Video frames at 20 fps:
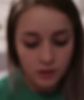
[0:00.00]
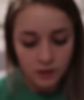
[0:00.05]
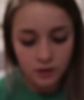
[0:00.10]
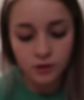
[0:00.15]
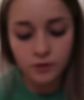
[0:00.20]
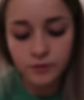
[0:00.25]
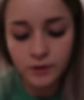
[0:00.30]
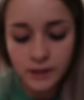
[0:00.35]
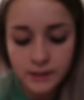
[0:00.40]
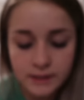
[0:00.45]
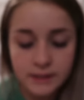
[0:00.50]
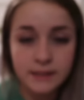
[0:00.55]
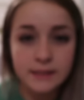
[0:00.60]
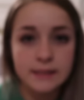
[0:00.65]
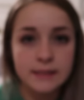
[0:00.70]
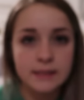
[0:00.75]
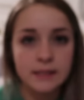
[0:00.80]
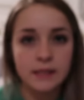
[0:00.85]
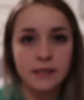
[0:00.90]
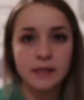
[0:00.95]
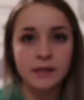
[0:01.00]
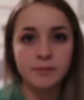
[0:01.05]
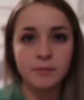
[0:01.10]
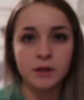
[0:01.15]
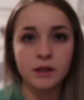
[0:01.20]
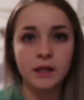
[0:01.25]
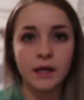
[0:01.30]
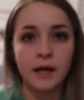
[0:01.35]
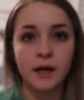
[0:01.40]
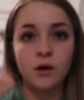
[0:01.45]
I don't know if you guys could see,
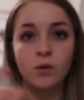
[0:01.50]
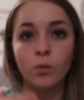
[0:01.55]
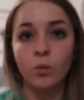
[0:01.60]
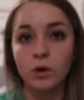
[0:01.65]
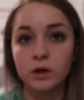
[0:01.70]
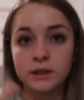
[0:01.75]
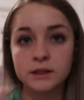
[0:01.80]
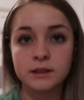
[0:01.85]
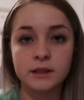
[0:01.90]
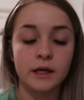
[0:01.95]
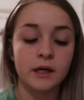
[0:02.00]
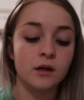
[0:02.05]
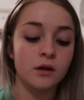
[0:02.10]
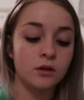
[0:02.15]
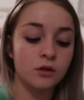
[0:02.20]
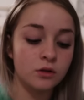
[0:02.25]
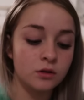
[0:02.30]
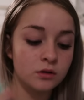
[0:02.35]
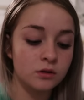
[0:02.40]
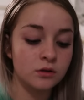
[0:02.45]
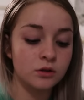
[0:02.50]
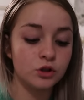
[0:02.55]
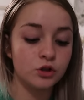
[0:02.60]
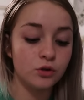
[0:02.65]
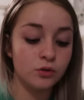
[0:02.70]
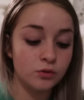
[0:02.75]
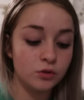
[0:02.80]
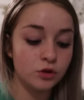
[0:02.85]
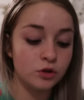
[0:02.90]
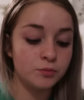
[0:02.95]
but like one is like a,
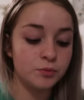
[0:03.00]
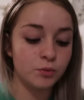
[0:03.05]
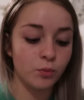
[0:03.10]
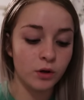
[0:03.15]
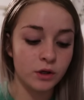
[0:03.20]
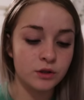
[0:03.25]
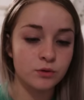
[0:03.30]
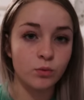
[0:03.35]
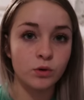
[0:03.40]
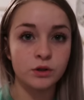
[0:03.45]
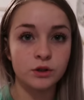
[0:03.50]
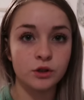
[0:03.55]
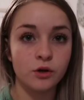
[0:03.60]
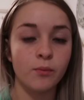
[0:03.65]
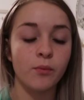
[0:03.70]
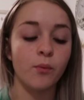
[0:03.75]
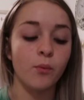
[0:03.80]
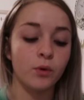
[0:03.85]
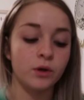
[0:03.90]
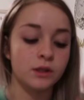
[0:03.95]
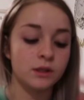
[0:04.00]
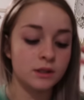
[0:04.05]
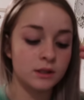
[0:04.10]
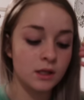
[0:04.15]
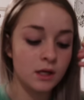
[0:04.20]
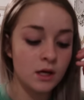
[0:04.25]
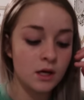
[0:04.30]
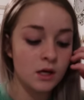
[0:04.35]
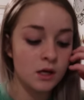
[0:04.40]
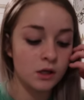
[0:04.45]
two loops, one is one loop, and one
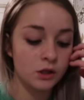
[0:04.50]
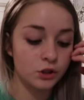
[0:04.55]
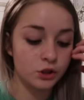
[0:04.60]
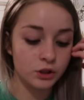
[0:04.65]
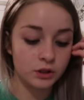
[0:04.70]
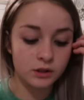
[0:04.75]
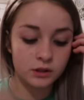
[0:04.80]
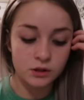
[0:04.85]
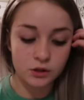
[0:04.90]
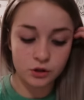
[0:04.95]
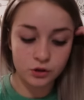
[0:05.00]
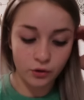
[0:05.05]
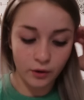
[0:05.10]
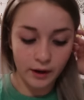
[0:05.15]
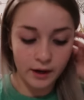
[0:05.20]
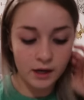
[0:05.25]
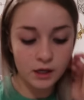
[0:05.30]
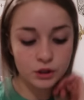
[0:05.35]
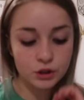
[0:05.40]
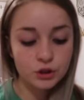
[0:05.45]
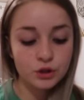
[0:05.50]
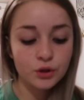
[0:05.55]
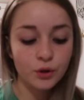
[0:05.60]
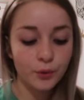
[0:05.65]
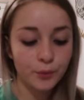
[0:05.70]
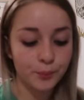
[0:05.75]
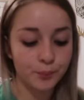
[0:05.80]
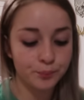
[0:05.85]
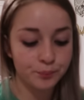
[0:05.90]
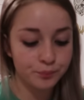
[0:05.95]
is just straight.
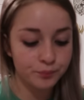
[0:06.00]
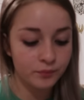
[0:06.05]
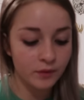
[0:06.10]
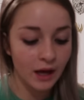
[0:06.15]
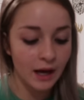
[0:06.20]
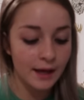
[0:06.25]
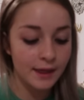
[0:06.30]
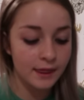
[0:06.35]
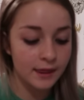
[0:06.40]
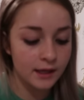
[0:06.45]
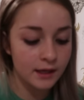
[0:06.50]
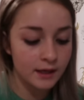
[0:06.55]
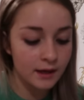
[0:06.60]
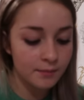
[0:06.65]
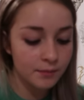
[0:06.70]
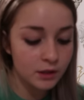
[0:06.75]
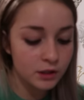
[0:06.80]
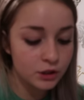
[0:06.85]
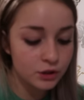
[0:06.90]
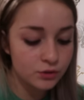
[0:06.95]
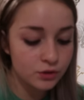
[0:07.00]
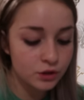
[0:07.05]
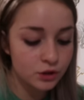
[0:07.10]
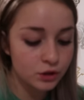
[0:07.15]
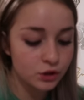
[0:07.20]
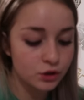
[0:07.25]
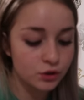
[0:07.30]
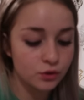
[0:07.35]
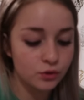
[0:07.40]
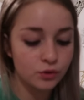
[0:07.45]
So I think I'm gonna use
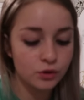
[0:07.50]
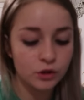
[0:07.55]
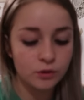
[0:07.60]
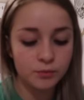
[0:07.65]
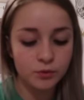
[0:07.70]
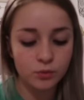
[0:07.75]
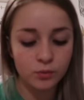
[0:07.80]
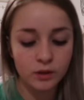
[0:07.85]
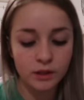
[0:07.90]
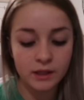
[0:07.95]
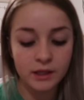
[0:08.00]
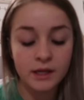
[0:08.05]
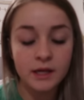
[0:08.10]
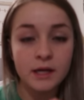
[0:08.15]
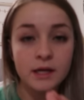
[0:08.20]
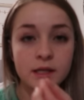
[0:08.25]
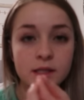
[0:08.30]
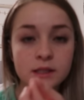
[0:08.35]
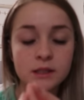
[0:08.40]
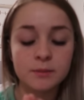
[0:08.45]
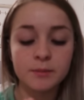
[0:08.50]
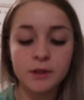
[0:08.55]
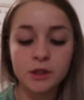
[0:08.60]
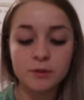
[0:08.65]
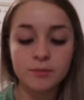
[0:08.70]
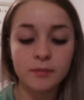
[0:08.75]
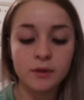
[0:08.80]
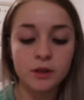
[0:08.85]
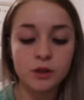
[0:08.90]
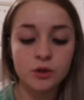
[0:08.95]
the two looped one to
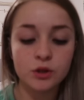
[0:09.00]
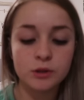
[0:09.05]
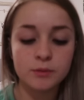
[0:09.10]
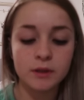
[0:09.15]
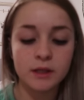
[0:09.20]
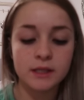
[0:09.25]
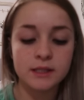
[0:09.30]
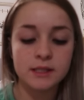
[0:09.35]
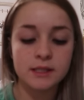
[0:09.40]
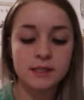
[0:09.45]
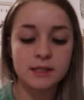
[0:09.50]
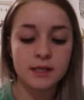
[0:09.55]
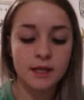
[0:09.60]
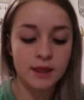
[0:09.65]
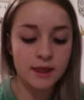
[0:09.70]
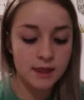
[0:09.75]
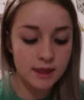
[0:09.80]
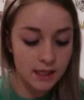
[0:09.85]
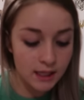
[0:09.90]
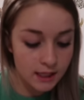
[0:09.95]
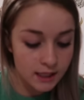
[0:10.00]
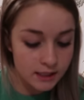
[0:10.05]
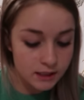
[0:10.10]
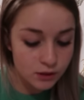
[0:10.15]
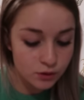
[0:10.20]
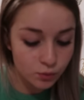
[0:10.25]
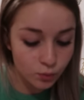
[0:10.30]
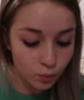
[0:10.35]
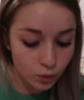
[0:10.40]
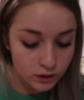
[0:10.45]
pierce my nose because it's the
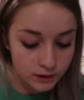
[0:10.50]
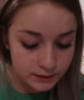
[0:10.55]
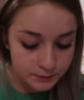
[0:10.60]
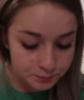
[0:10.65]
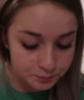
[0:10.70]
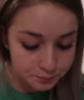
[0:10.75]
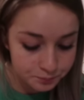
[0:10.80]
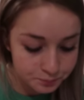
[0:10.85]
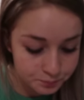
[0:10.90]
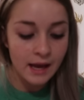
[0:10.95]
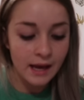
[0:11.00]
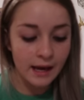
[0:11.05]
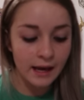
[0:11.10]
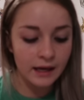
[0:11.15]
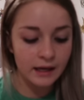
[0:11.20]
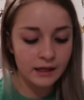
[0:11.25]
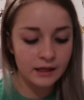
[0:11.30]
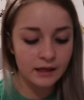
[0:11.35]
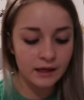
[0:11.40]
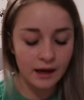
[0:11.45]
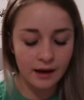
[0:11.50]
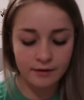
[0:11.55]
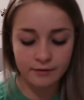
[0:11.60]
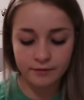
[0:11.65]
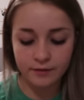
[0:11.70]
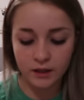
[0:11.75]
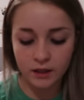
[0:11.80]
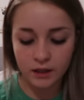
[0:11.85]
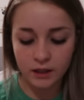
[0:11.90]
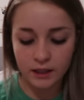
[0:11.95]
thickest one. And I
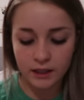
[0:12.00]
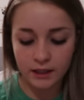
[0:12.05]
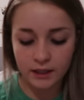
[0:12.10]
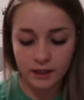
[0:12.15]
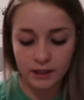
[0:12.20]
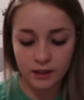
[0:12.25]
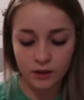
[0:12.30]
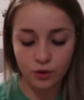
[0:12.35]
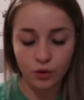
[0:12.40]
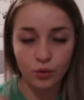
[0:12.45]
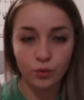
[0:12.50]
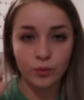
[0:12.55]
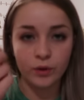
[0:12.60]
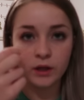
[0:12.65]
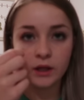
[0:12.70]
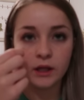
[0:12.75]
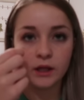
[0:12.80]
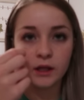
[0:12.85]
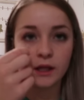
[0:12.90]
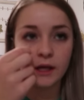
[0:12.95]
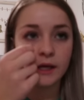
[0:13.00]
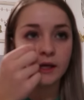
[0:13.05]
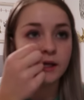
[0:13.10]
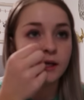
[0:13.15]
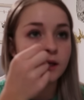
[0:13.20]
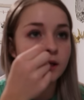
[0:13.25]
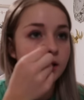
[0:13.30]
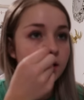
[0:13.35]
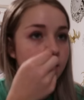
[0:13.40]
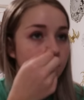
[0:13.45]
feel like it'll really like
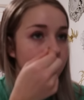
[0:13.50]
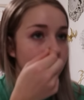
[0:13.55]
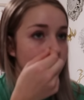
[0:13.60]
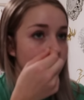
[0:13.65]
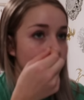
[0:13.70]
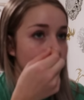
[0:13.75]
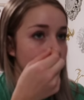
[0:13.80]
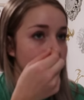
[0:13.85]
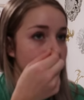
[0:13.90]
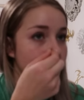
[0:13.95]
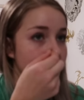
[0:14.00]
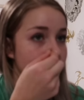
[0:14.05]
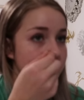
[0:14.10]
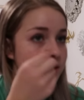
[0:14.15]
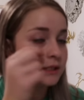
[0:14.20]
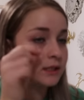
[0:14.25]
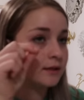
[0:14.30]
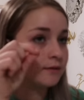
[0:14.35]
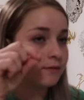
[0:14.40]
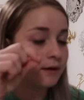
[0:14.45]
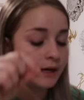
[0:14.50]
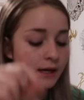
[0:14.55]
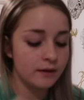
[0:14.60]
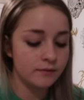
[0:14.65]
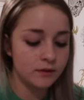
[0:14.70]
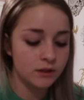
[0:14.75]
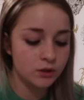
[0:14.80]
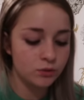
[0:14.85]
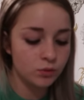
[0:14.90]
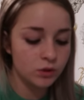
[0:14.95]
heal the best if I
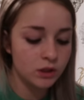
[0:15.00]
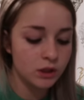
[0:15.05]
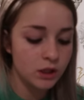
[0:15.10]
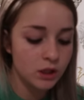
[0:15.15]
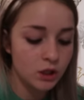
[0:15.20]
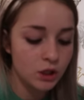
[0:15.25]
have this one.